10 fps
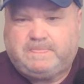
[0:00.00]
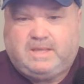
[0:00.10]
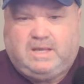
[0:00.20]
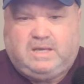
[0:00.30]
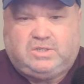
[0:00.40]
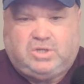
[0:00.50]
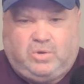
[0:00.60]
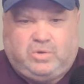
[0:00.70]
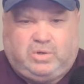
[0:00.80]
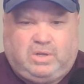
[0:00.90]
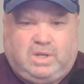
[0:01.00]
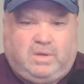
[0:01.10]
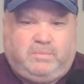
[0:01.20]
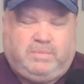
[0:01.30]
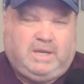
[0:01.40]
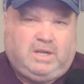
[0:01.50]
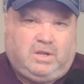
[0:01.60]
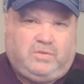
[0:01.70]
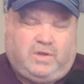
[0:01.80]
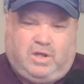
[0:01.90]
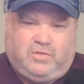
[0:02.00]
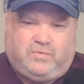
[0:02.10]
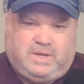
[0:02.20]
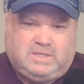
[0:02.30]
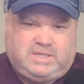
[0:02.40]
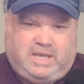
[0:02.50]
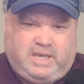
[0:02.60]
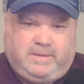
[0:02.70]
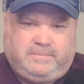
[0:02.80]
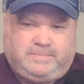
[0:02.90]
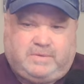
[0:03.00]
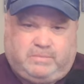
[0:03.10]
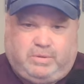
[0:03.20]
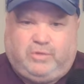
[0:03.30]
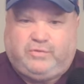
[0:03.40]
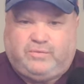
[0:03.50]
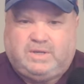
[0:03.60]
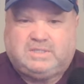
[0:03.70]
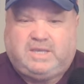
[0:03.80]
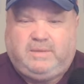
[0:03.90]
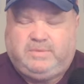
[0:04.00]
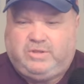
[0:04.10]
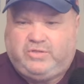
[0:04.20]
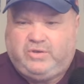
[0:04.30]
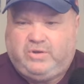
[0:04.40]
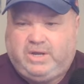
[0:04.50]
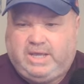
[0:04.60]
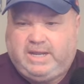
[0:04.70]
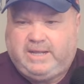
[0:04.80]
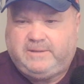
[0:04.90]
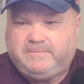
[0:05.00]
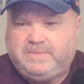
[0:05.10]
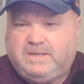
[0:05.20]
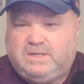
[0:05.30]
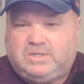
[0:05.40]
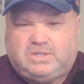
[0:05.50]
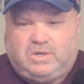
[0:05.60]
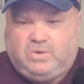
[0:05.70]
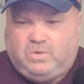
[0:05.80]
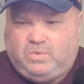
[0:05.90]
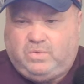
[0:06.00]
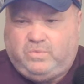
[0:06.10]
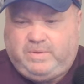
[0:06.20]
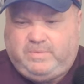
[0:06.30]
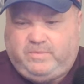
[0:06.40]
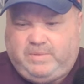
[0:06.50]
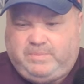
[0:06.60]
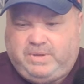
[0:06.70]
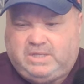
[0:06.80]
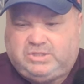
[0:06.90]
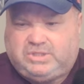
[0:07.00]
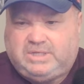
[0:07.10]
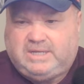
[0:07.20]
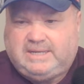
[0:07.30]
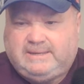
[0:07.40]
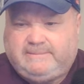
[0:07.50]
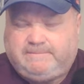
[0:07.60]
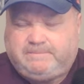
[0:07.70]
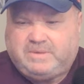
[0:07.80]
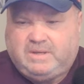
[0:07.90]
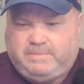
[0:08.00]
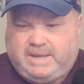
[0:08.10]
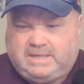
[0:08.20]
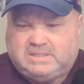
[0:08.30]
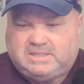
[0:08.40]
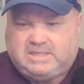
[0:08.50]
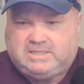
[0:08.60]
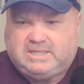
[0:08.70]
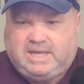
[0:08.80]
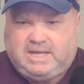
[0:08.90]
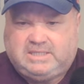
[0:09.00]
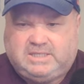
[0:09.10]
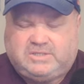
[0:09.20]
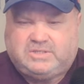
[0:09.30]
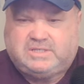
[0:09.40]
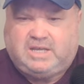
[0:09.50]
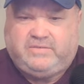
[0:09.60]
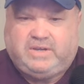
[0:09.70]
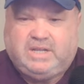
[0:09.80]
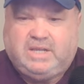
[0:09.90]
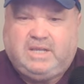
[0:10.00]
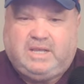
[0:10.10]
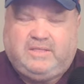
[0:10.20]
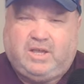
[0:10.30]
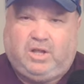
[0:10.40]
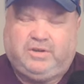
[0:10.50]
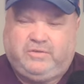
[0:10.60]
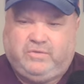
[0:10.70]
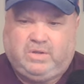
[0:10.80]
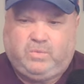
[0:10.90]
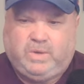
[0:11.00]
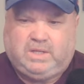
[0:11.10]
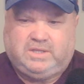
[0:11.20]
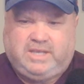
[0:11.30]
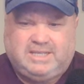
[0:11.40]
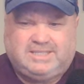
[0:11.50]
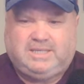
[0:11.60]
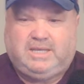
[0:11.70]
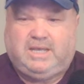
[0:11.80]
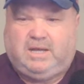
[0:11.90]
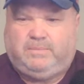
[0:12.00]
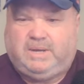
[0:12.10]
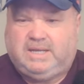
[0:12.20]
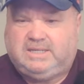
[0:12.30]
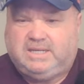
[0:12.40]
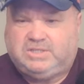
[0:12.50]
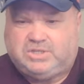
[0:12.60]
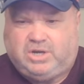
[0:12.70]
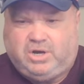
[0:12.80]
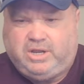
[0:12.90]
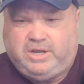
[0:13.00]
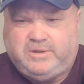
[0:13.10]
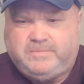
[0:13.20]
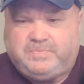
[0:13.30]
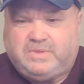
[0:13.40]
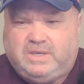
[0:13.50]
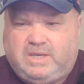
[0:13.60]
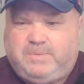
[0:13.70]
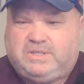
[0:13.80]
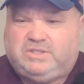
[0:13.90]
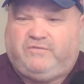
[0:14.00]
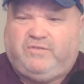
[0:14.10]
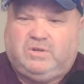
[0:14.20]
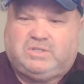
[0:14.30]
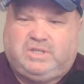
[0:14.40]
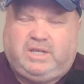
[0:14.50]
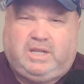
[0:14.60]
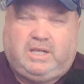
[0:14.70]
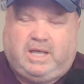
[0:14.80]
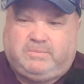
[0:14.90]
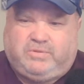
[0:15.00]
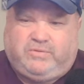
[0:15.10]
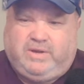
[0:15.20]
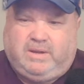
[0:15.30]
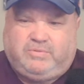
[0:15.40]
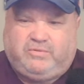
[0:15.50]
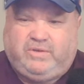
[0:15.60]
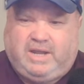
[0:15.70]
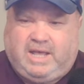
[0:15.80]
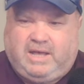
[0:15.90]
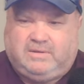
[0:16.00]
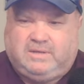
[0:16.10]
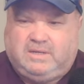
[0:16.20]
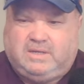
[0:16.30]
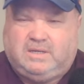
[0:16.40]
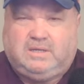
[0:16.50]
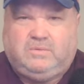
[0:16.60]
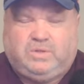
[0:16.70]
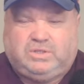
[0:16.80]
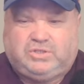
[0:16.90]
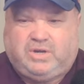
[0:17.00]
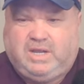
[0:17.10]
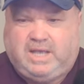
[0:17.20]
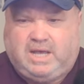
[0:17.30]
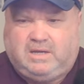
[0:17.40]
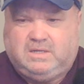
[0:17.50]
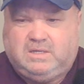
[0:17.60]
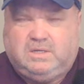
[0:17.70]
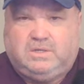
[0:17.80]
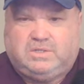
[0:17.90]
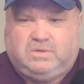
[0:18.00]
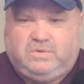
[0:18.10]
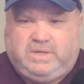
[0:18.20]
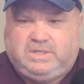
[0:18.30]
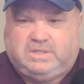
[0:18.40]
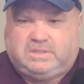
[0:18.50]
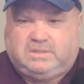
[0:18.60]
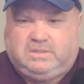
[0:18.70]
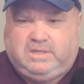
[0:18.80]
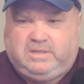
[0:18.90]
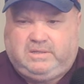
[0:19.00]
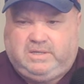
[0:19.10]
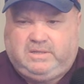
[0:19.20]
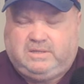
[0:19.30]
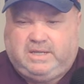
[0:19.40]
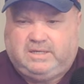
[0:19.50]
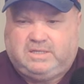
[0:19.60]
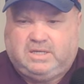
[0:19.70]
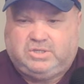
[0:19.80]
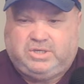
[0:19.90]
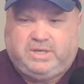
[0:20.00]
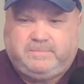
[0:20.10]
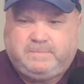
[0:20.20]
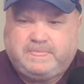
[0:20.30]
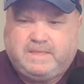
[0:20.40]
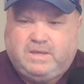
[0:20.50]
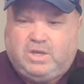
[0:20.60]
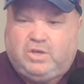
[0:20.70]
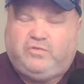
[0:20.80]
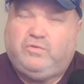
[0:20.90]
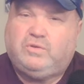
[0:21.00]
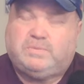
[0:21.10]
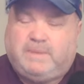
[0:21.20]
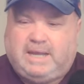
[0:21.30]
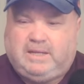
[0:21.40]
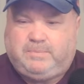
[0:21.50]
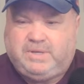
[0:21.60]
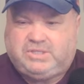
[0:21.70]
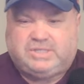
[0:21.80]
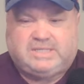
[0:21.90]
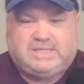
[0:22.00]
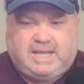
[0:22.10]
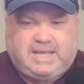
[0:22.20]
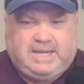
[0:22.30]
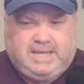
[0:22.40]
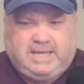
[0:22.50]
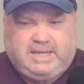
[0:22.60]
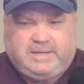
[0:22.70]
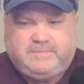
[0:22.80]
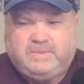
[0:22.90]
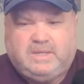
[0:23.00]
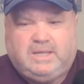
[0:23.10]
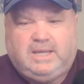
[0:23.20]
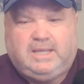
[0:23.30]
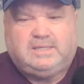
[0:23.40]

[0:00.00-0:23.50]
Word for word: uh, total. But all the runs came, or both the runs came in the third inning. So we we pitched um, about six guys, six or seven, and they all did really well. Yency Almonte started. He pitched the first inning, got him three up, three down uh, with a strikeout. So he just he they didn't touch him. Drew Smyly pitched the second inning. In the